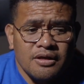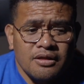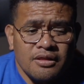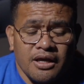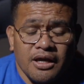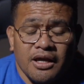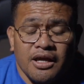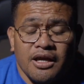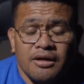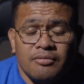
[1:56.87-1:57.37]

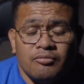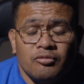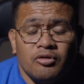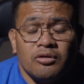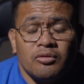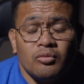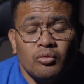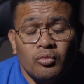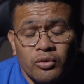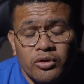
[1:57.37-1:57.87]
that camera
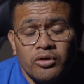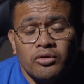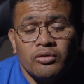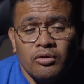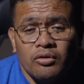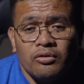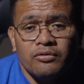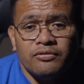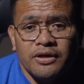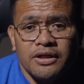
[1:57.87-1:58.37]
will
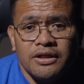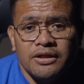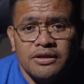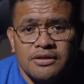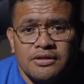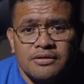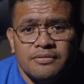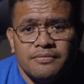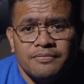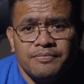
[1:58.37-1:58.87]

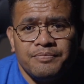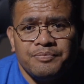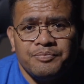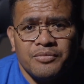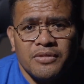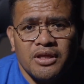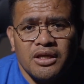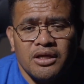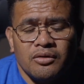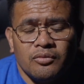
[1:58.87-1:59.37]
overheat.
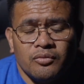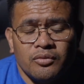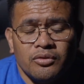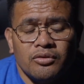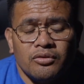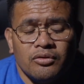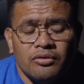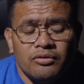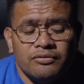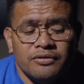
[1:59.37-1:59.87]
It
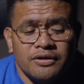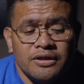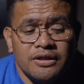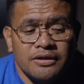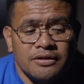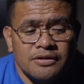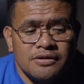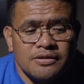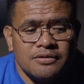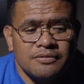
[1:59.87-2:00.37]
will
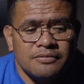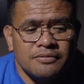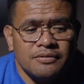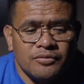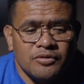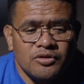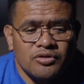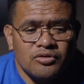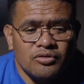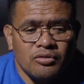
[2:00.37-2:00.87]
overheat.
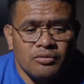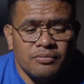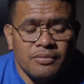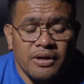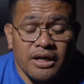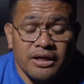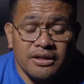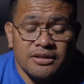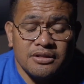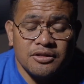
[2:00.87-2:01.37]
So
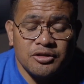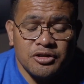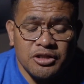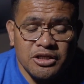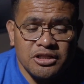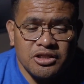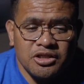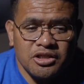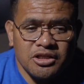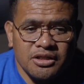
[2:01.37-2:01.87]
my
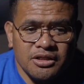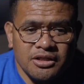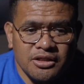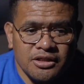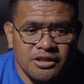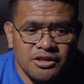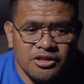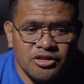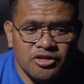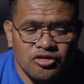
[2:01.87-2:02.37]
suggestion
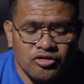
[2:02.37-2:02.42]
is